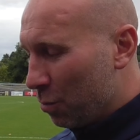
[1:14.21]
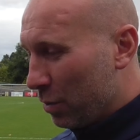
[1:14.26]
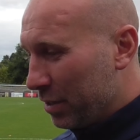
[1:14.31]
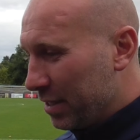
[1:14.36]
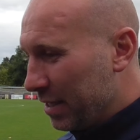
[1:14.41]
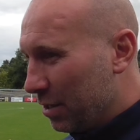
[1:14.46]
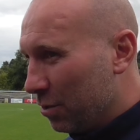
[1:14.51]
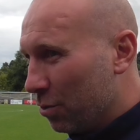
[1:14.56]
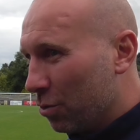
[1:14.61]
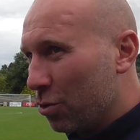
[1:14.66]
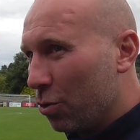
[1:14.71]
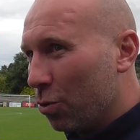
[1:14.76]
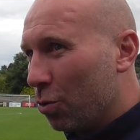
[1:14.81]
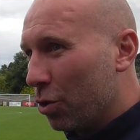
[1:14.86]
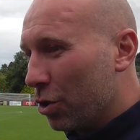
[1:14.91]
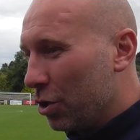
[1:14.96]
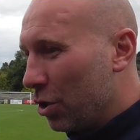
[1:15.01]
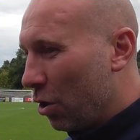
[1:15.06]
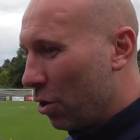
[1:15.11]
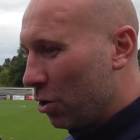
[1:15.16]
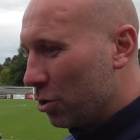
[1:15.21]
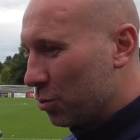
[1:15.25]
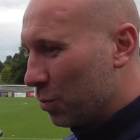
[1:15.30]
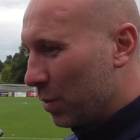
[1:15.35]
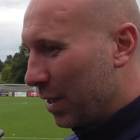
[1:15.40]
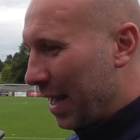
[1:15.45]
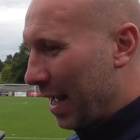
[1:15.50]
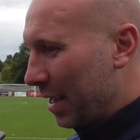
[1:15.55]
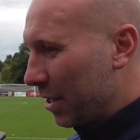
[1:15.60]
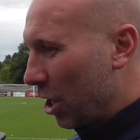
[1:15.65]
We didn't look organised,
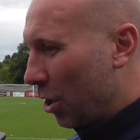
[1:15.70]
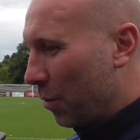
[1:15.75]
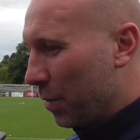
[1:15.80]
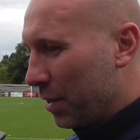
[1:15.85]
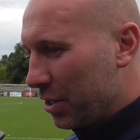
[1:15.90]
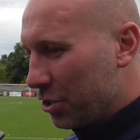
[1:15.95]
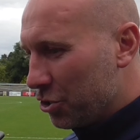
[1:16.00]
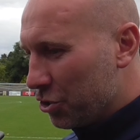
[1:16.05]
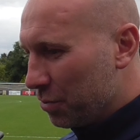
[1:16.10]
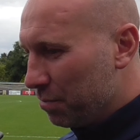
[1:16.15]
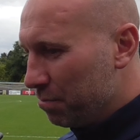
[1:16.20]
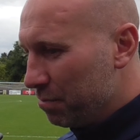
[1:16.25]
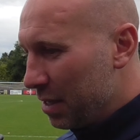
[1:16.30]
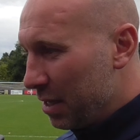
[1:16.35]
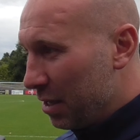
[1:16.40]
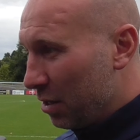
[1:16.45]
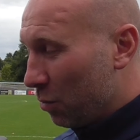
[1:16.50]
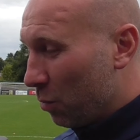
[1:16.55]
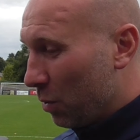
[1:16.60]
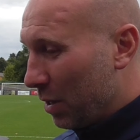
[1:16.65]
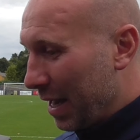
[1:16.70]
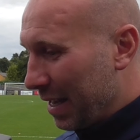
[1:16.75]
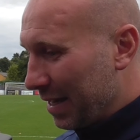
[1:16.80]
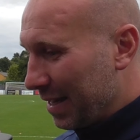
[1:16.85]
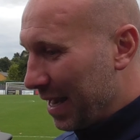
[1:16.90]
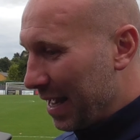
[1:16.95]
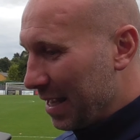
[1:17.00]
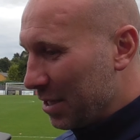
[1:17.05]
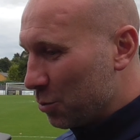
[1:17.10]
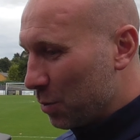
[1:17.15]
we lacked cohesion, we lacked
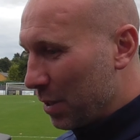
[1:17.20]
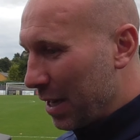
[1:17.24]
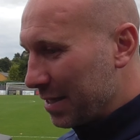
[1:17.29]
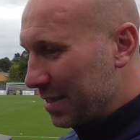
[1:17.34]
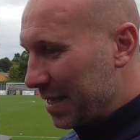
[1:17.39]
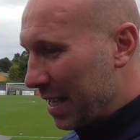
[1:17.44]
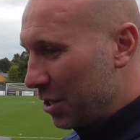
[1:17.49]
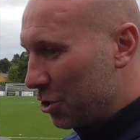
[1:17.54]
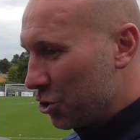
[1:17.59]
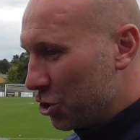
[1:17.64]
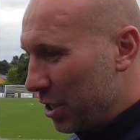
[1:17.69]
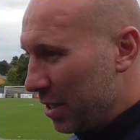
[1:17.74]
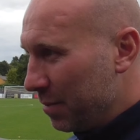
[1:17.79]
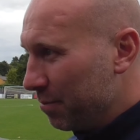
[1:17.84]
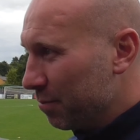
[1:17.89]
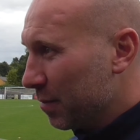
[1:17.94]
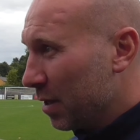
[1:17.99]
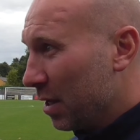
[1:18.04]
legs, we lacked energy.